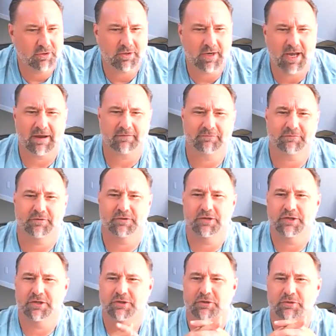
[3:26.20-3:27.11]

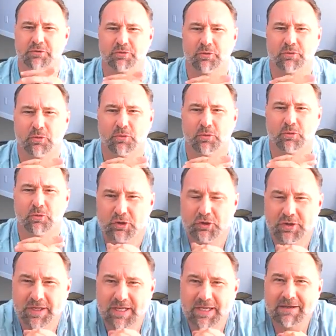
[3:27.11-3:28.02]
afternoon or good
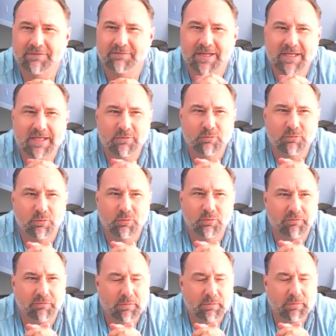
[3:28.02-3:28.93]
evening, wherever you
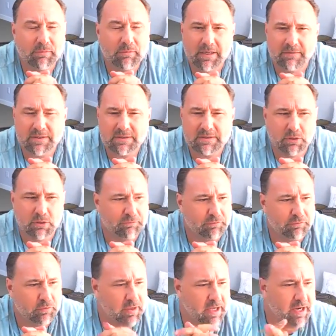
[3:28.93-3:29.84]
may be in this beautiful
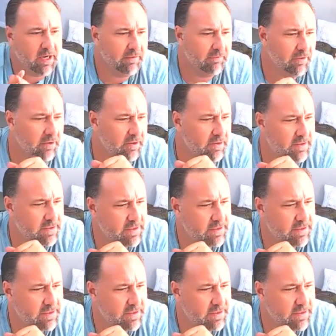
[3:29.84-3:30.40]
planet of ours.